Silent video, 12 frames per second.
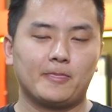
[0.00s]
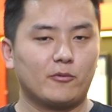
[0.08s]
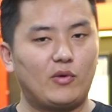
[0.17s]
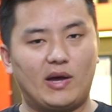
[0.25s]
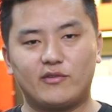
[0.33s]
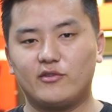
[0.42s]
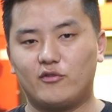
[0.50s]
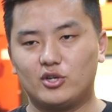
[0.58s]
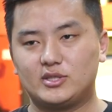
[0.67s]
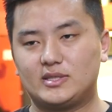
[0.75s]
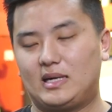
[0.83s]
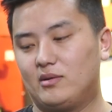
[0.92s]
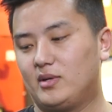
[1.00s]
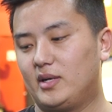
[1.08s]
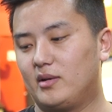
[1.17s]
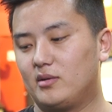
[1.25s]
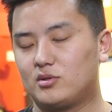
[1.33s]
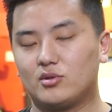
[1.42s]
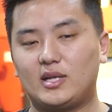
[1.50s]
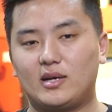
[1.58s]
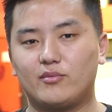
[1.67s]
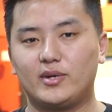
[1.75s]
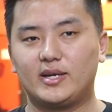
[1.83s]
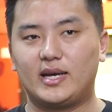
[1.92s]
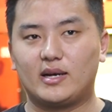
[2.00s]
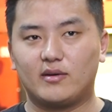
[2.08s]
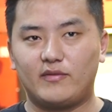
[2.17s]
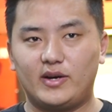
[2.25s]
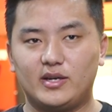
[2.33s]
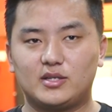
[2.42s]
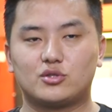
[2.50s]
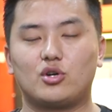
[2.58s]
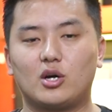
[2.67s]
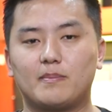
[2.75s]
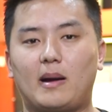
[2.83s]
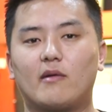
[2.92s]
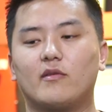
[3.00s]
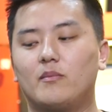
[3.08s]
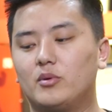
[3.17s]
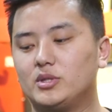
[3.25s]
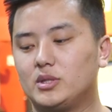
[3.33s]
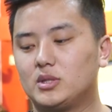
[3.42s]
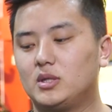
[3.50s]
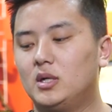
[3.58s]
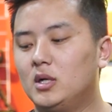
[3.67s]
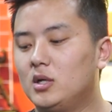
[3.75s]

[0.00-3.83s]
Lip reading: you have to force it out and so that we get a very strong powerful position.